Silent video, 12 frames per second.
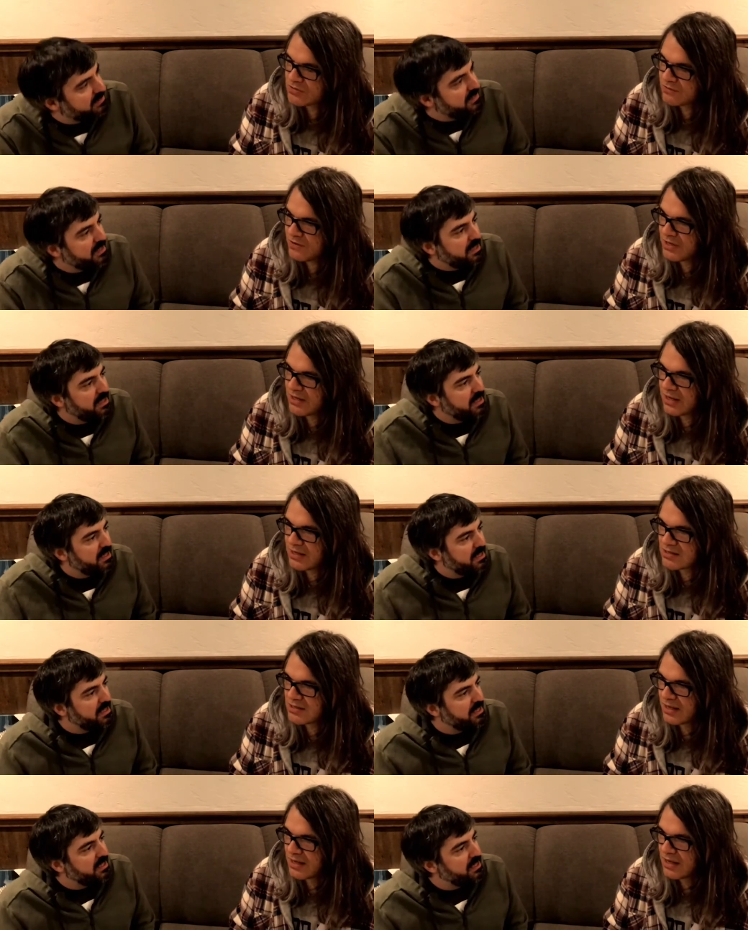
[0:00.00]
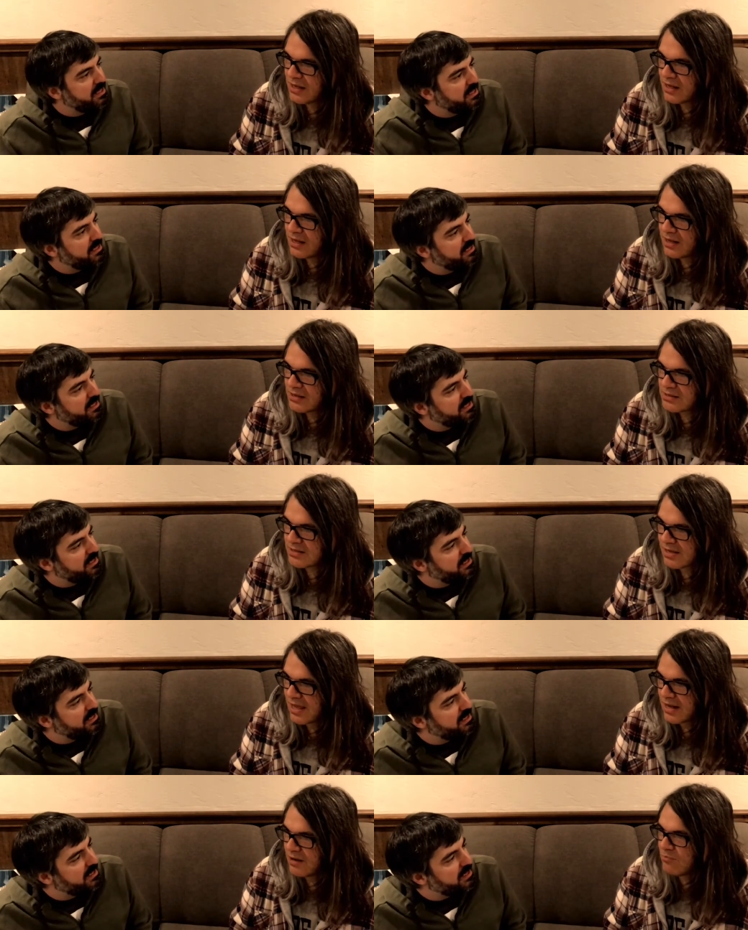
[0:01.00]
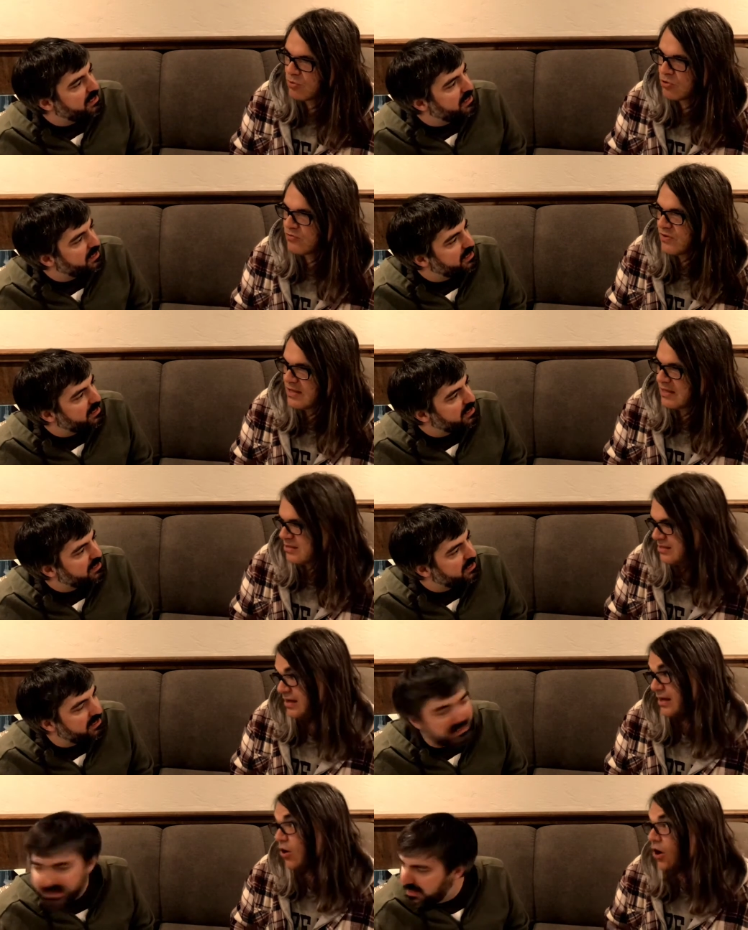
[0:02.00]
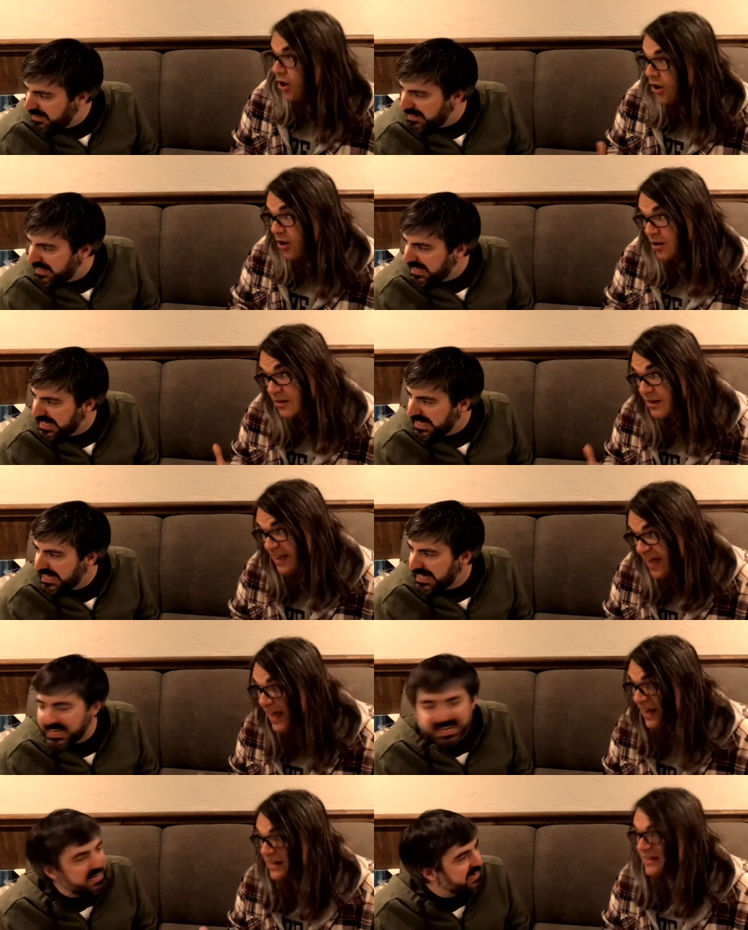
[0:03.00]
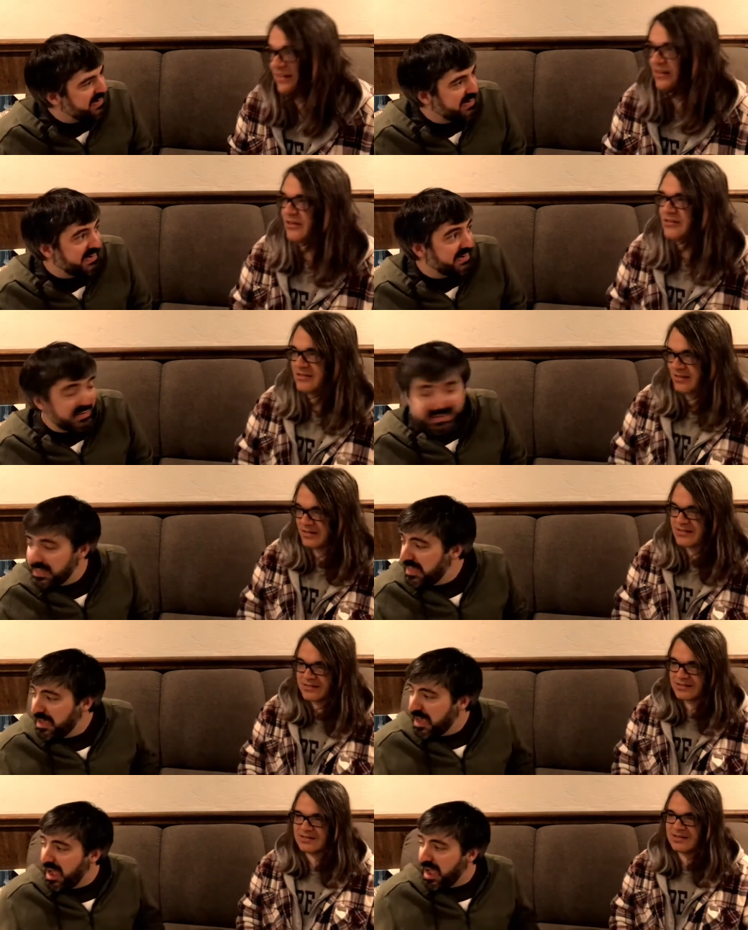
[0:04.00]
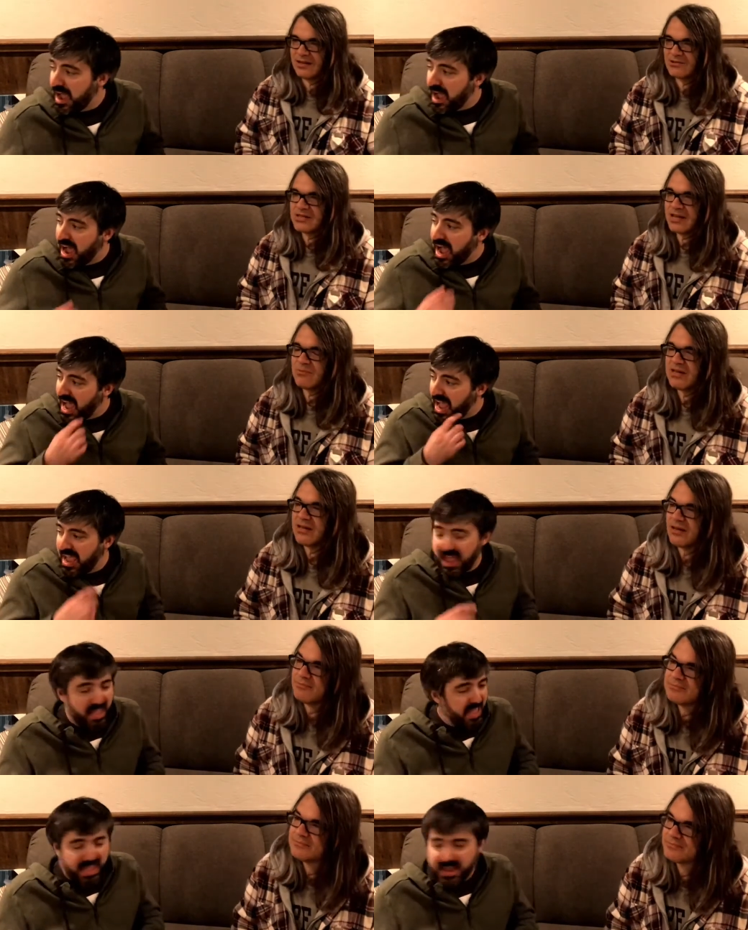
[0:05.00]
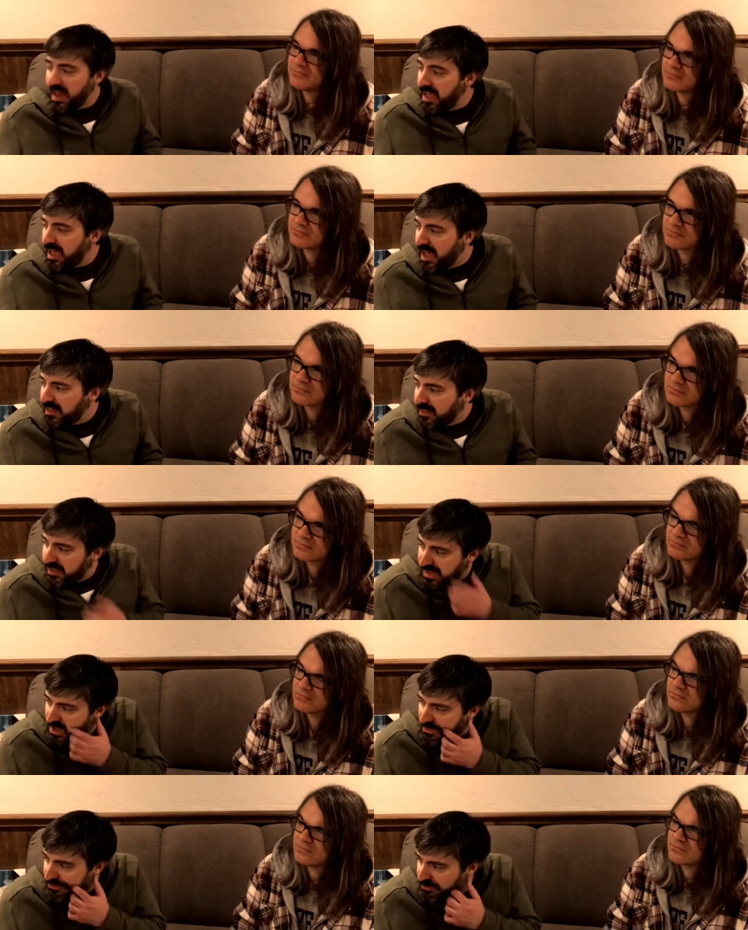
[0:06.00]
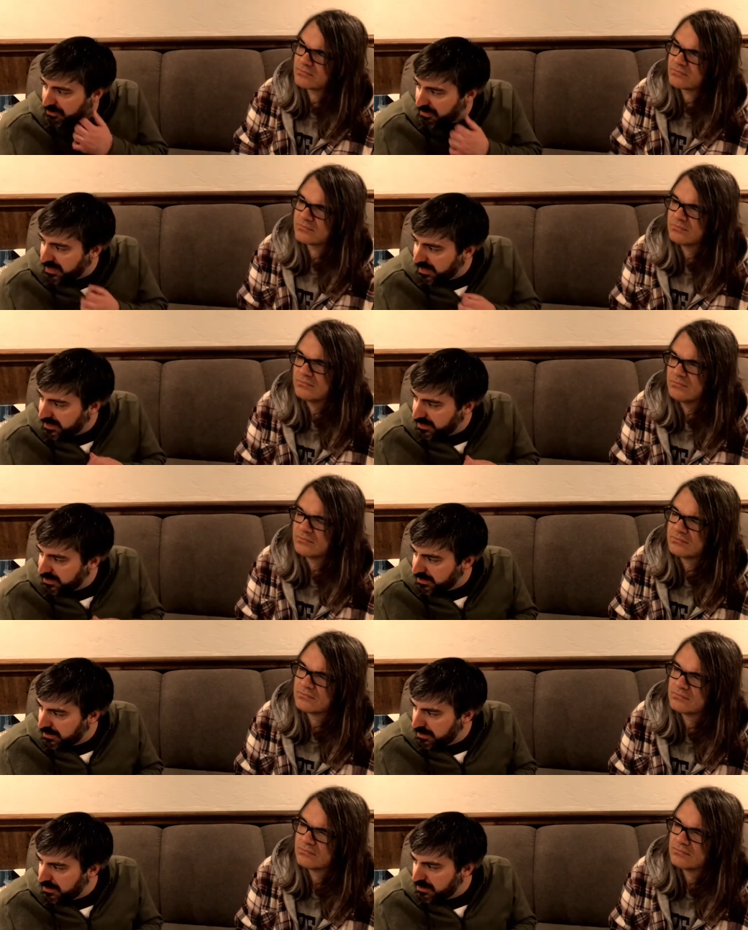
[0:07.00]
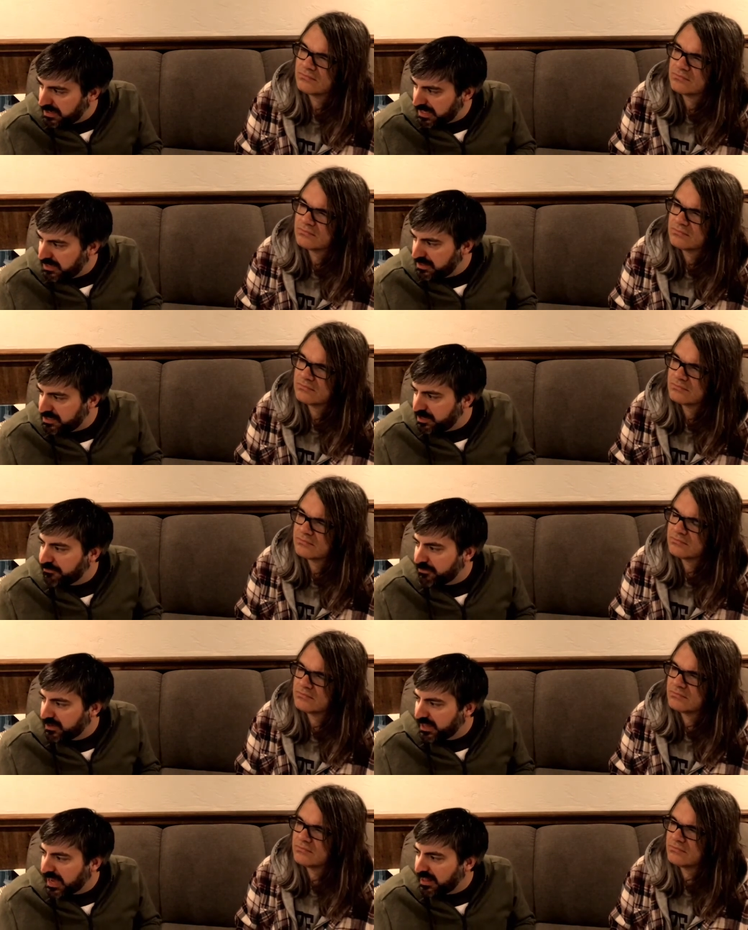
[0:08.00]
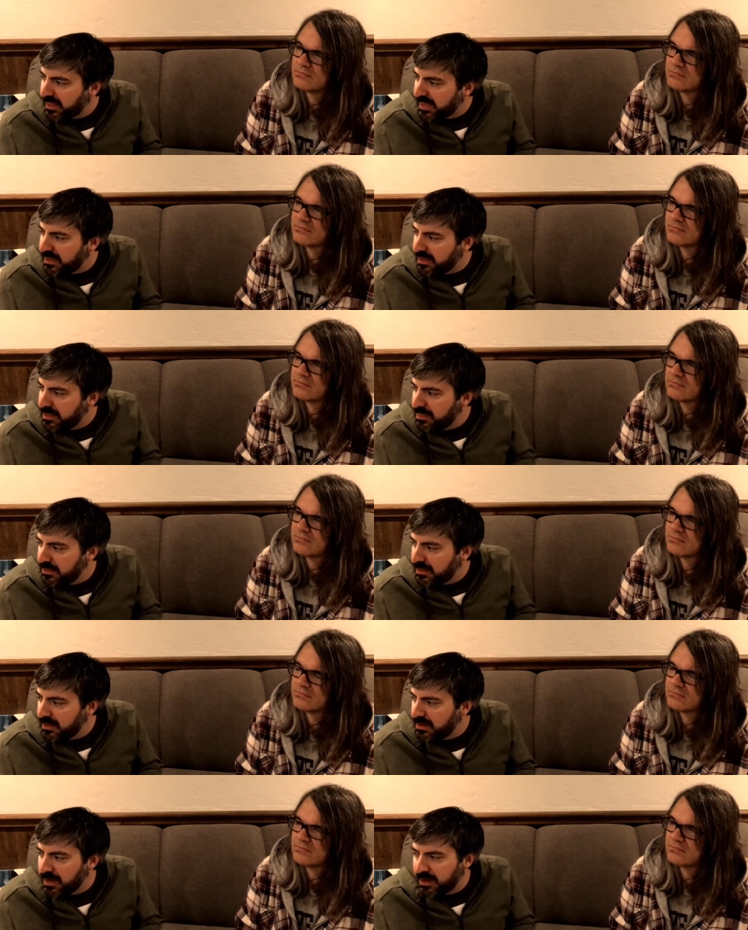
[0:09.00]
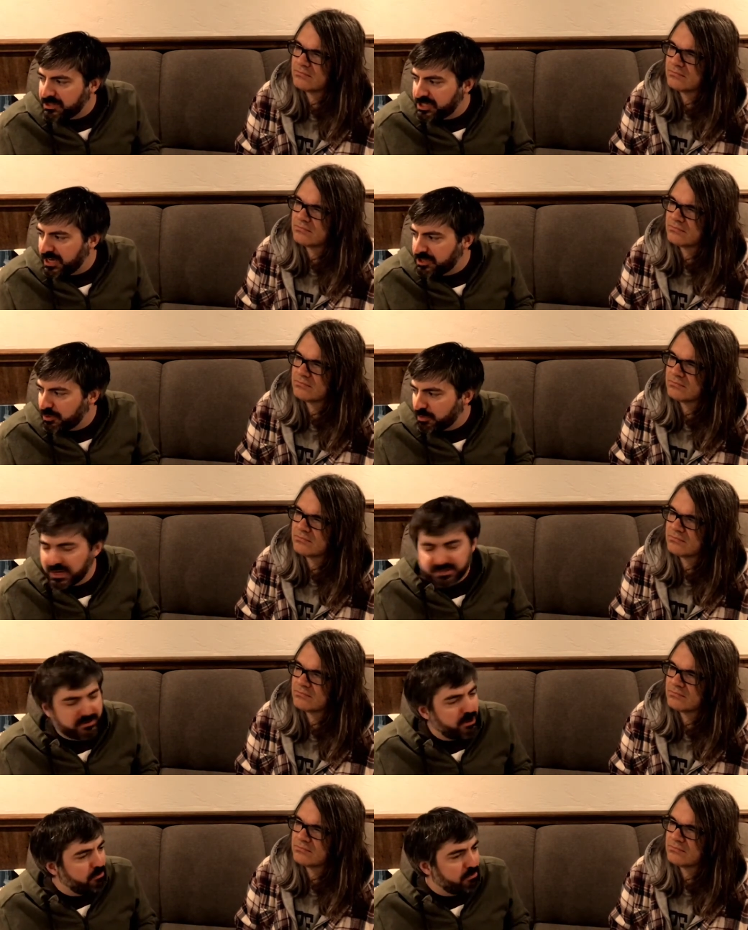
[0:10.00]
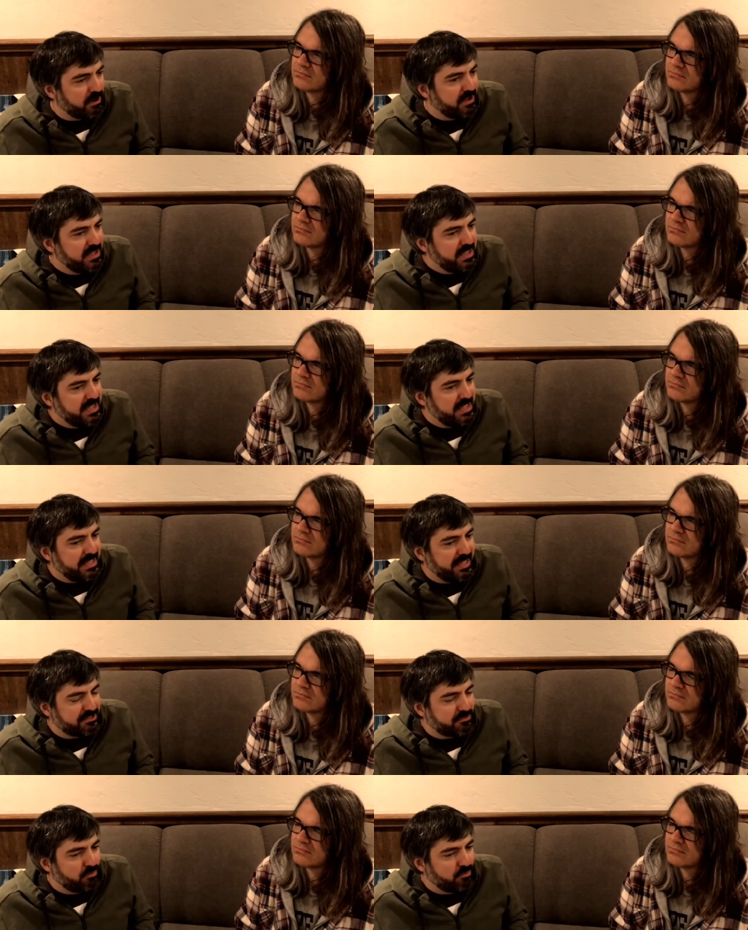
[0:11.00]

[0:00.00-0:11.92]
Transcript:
Speaker 1: fun and it's like to get a movie that's like all that you know is, is you know sign me up
Speaker 2: and I, I like how they're like different. Like I like in in uh, GI Joe Rise of Cobra, it's